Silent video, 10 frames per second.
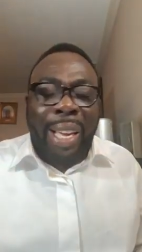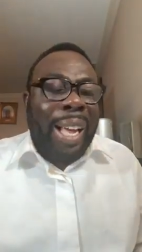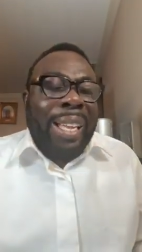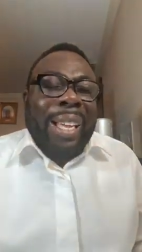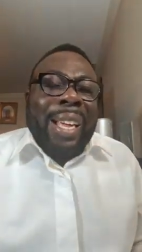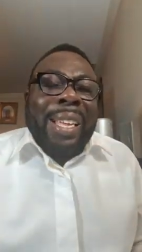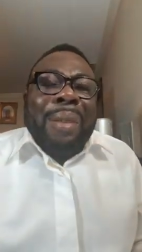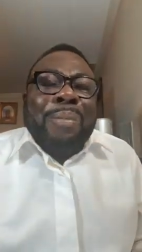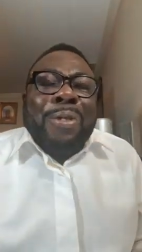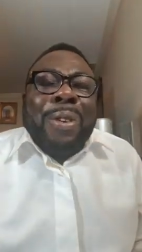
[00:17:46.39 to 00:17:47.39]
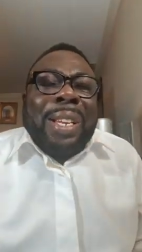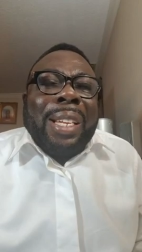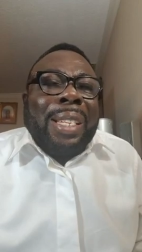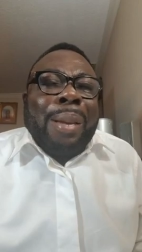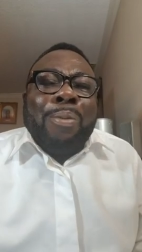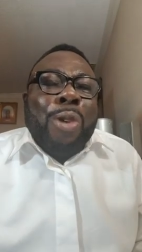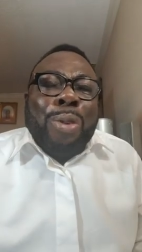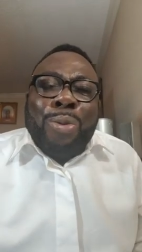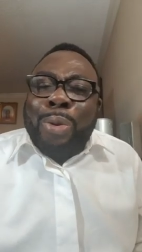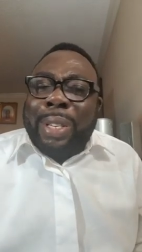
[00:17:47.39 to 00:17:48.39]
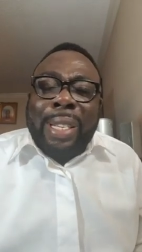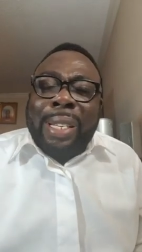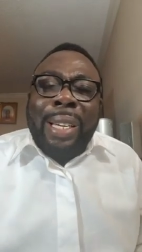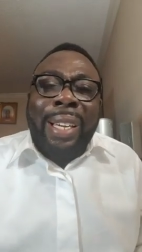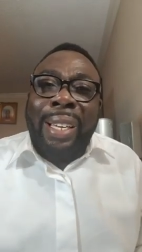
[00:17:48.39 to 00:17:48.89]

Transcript: I, I am not someone who said."